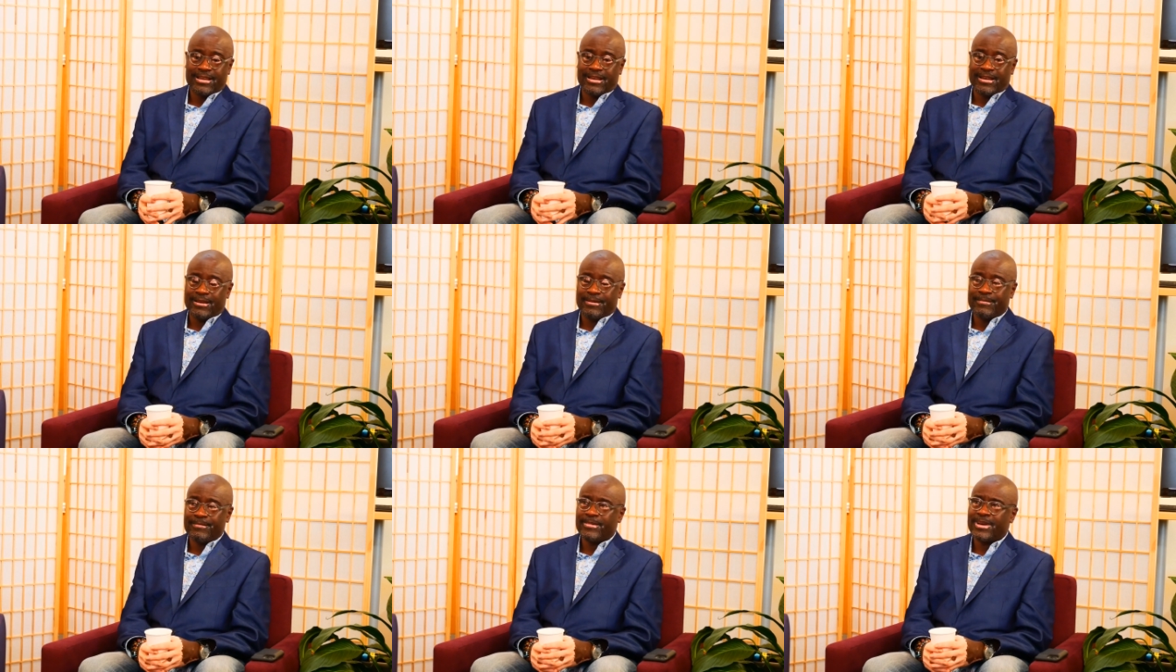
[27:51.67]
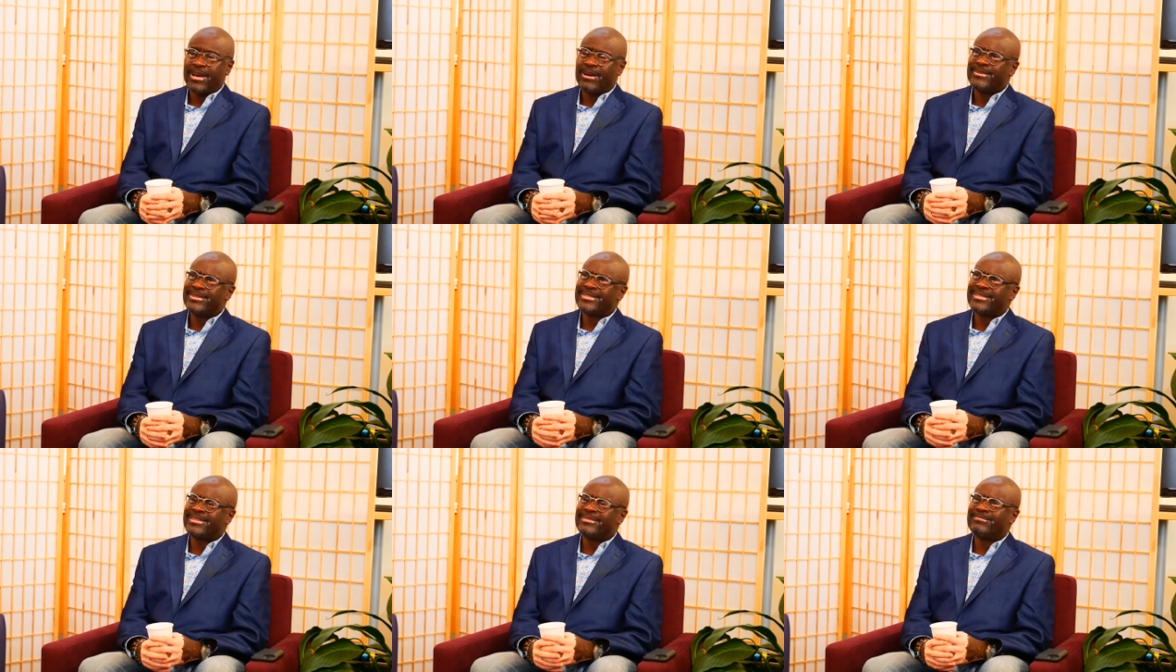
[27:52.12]
um, I
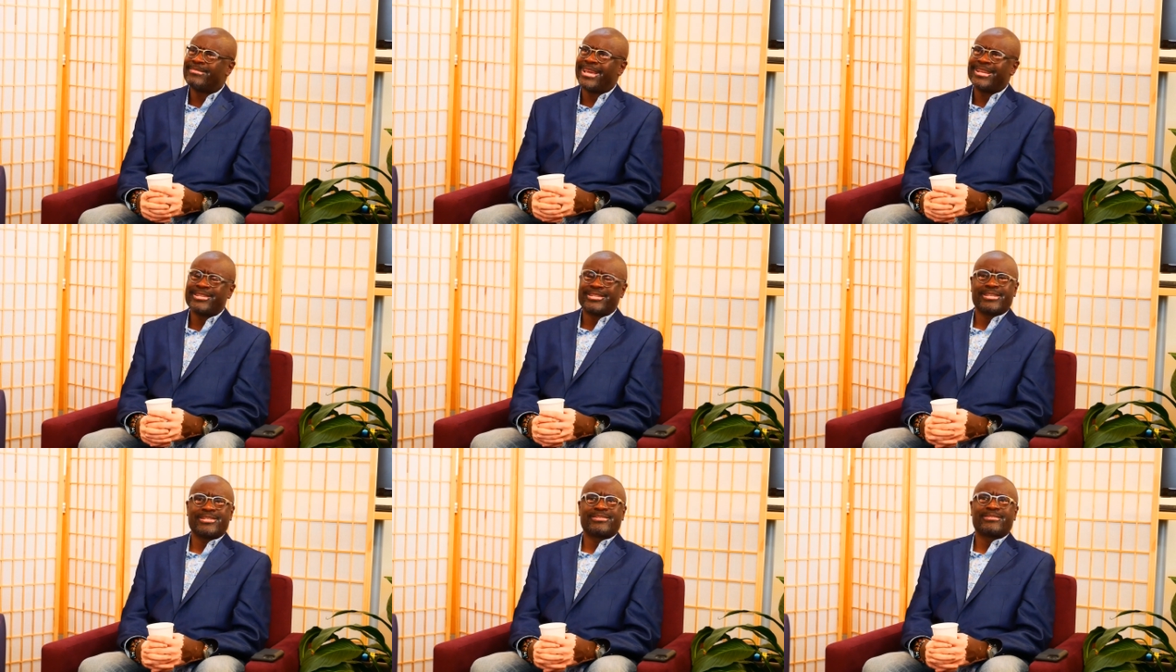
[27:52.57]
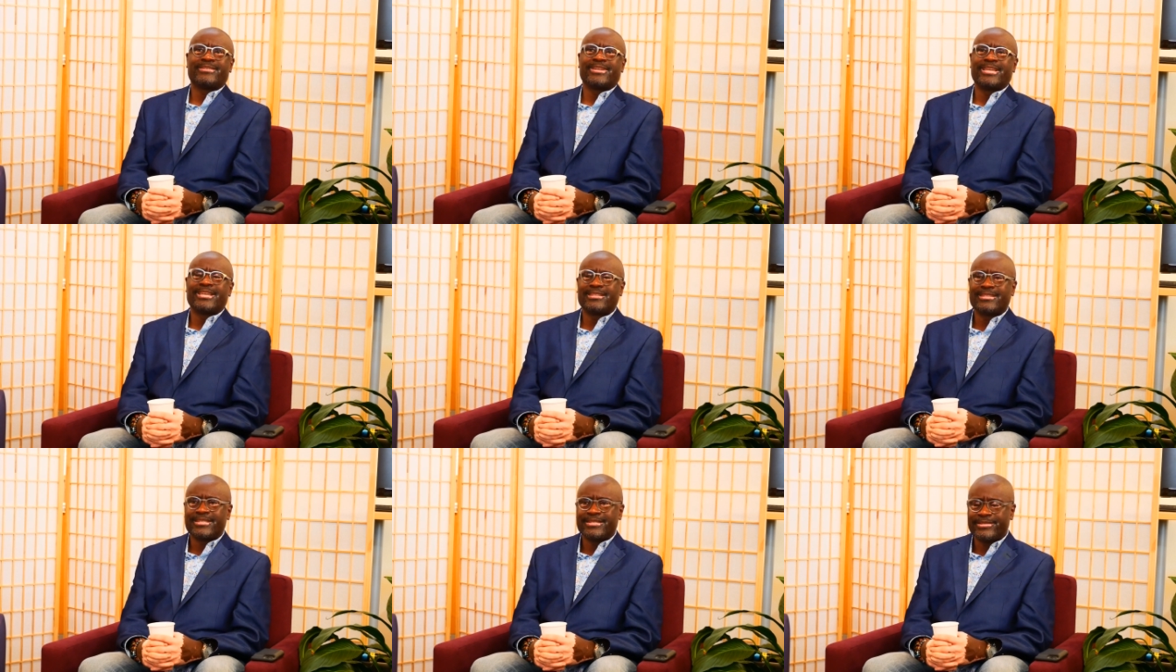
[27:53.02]
was in Manchester,
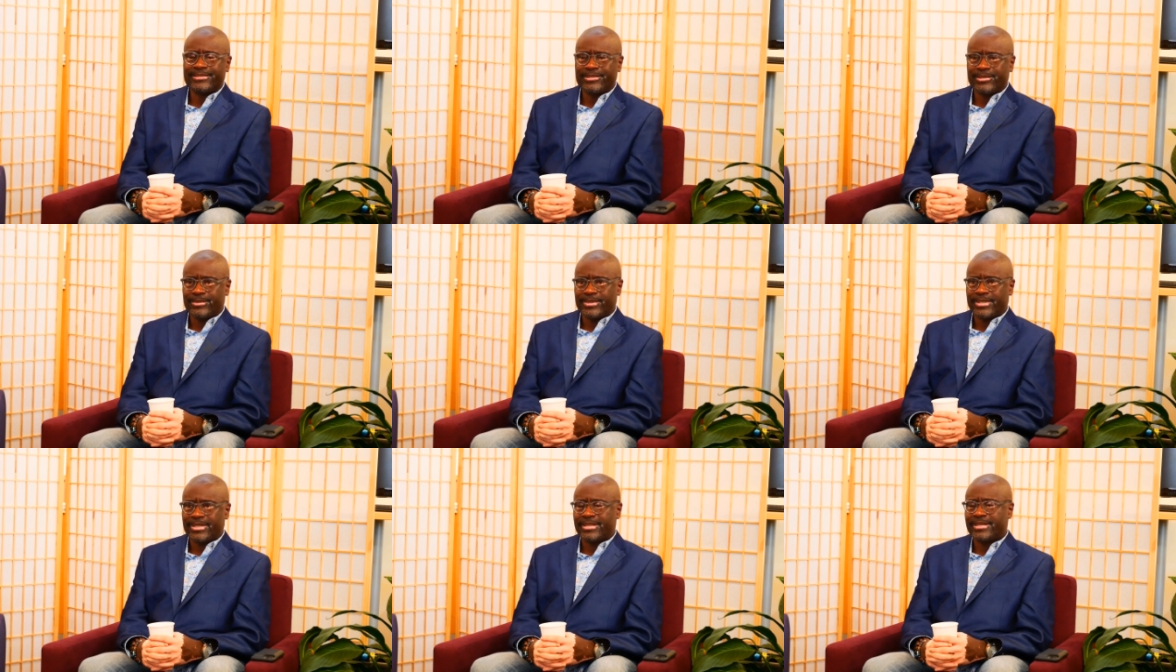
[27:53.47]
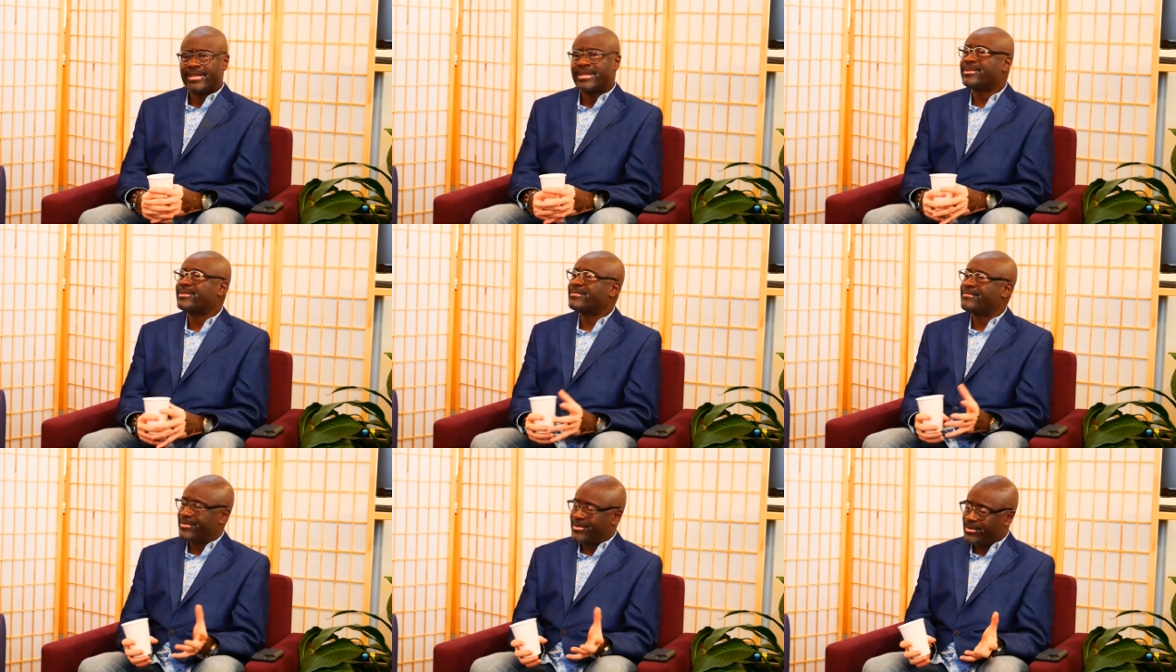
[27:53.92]
England, doing an
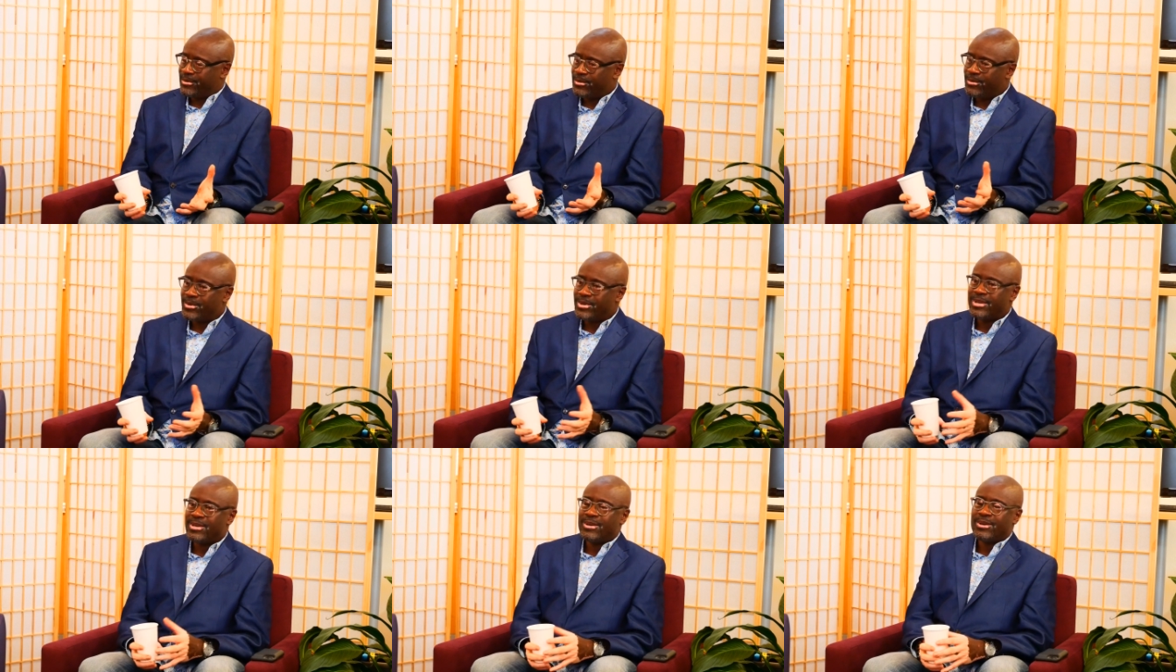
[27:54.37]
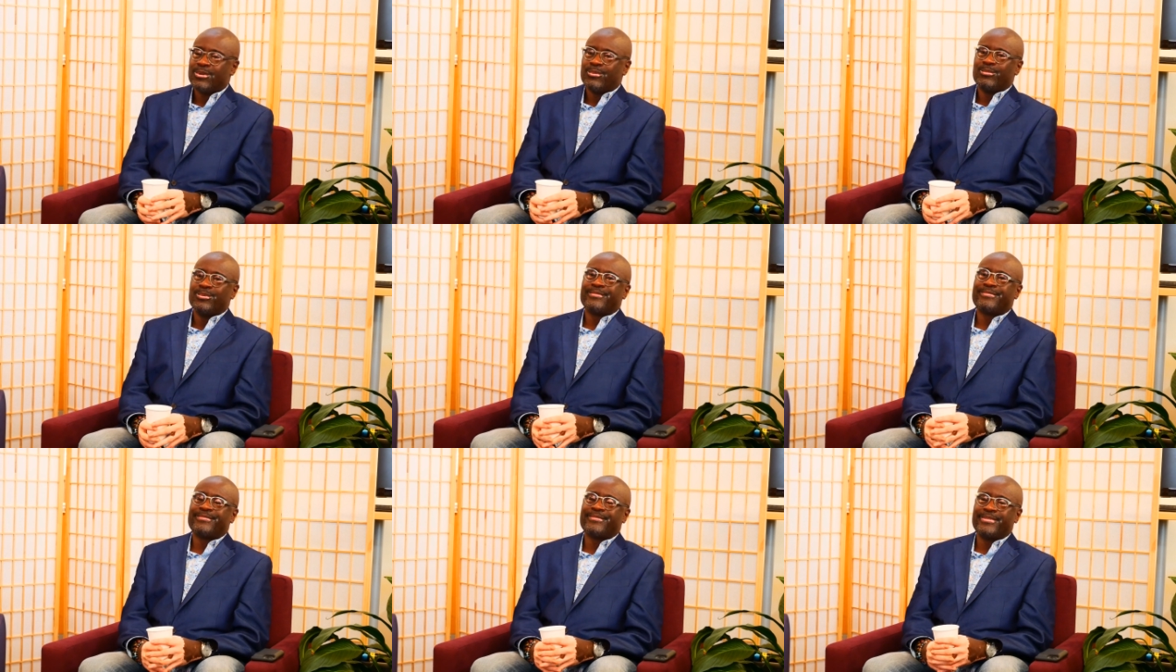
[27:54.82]
interview
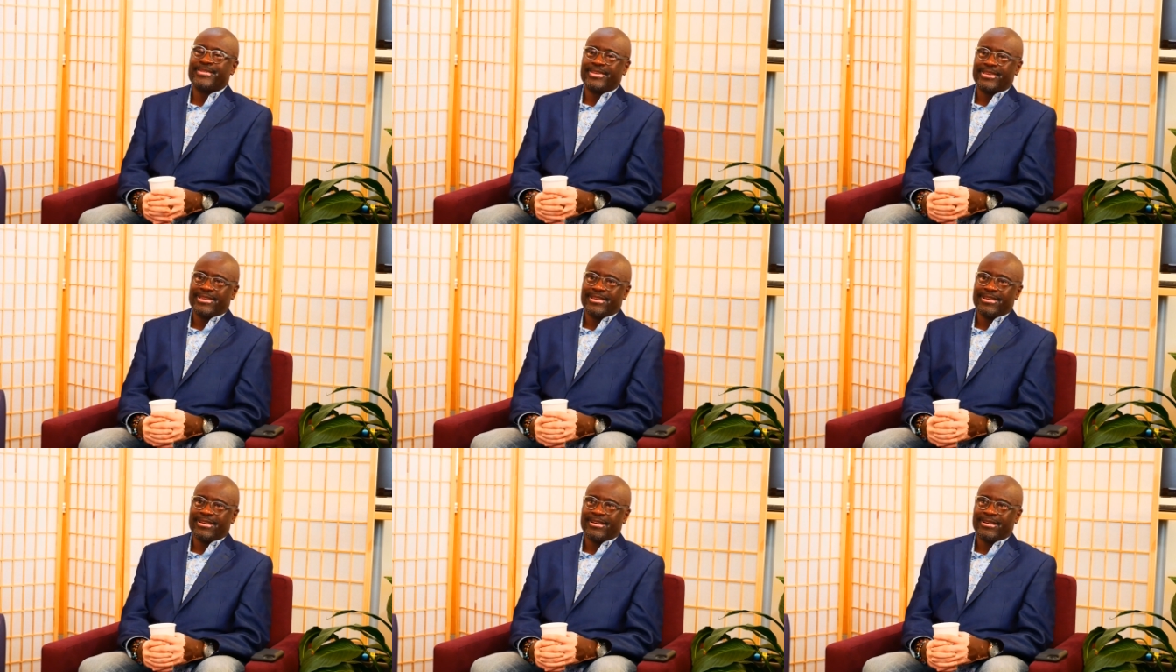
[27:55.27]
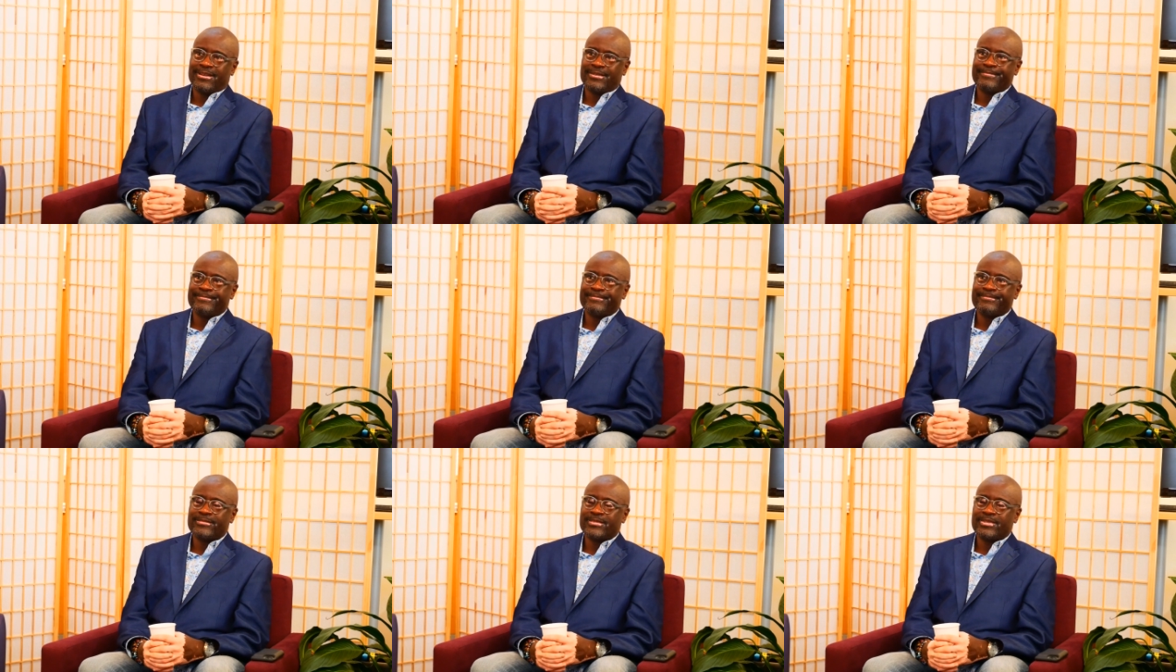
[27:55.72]
with the
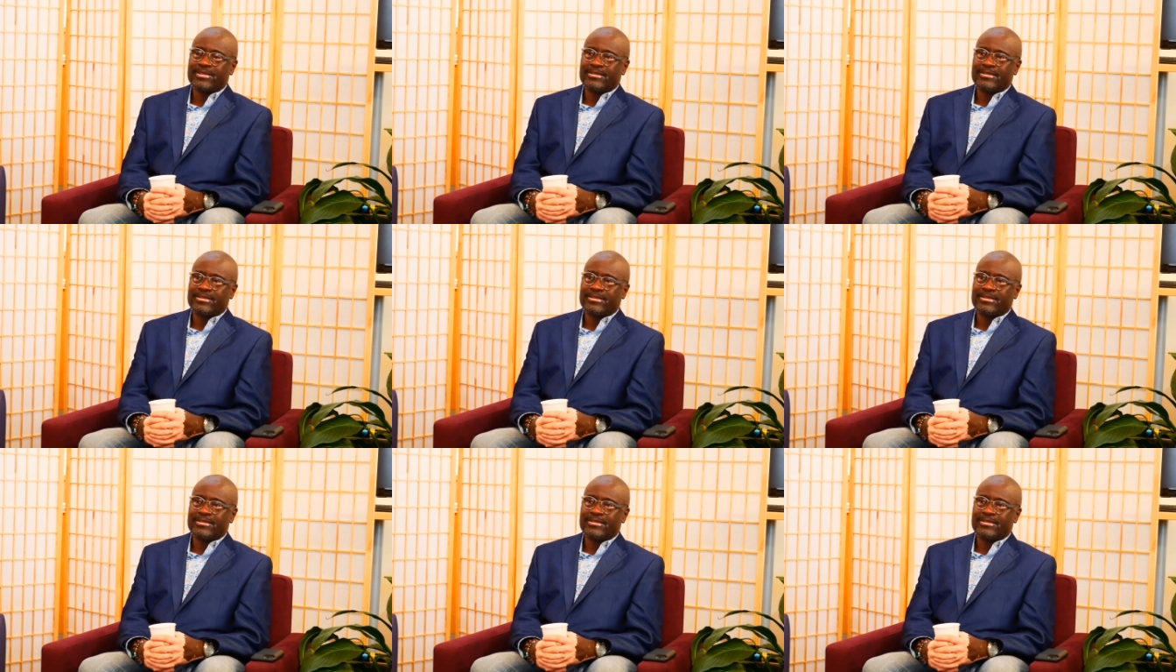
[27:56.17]
um,